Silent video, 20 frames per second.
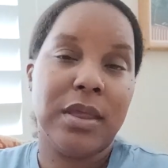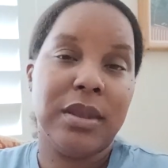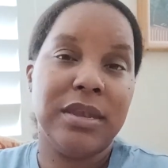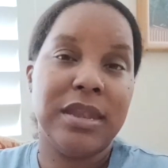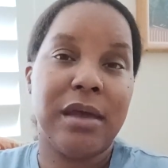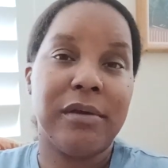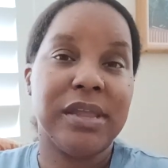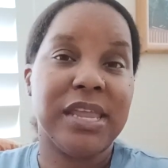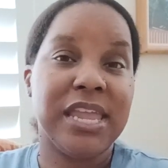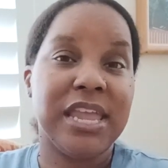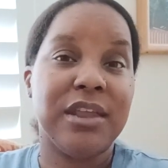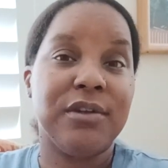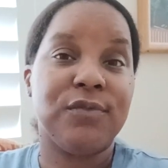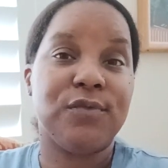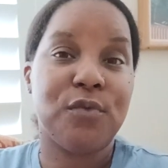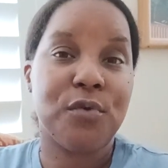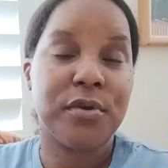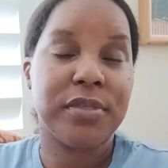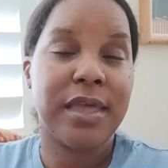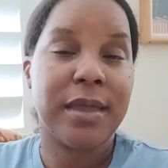Now, again,
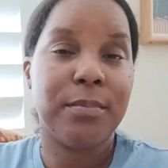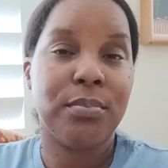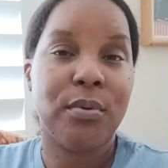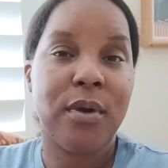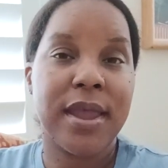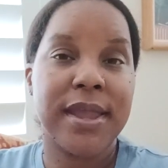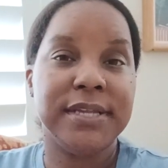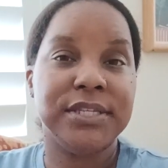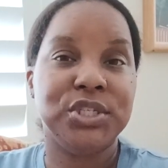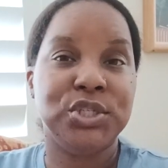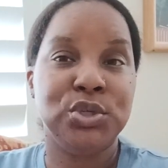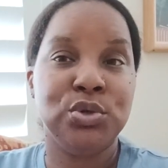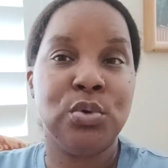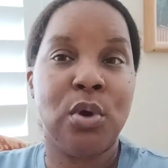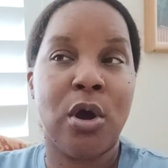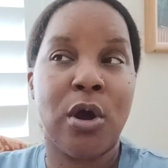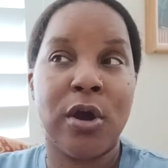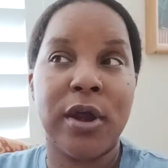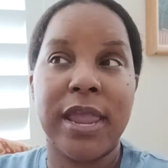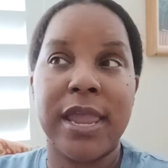for that price, you
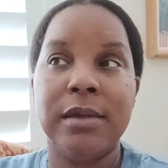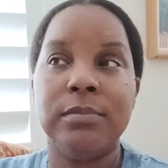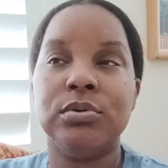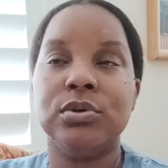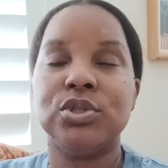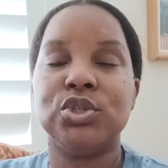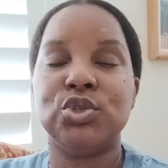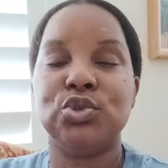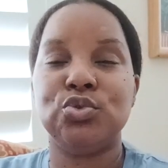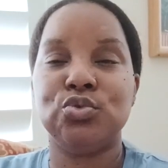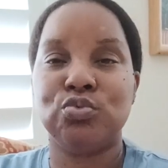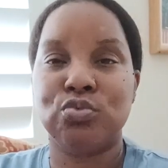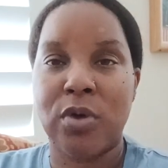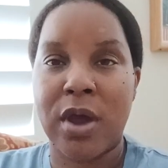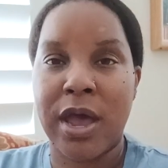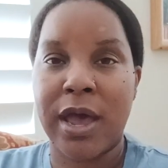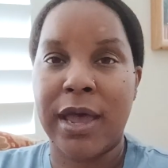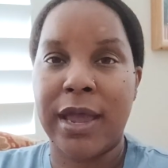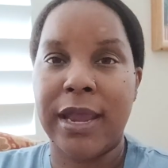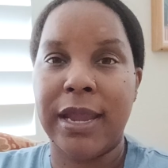are able to
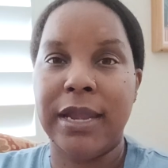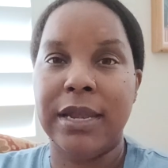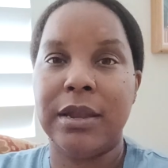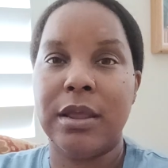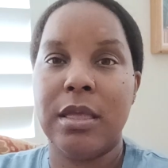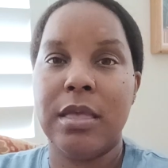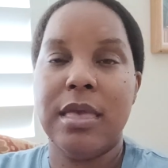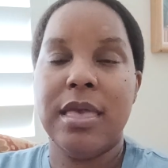ride